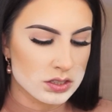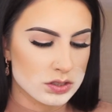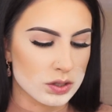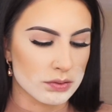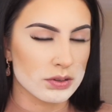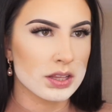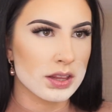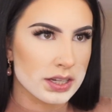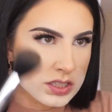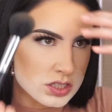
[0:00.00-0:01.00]
So I really
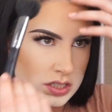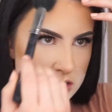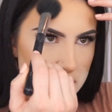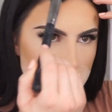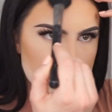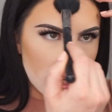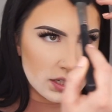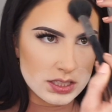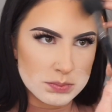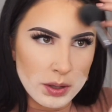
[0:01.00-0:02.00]
like to just take the
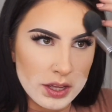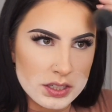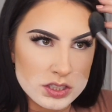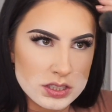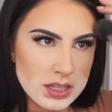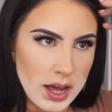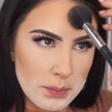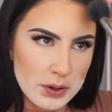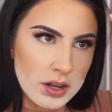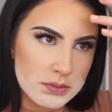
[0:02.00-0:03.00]
tiniest bit and just
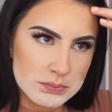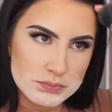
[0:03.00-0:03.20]
tap it on.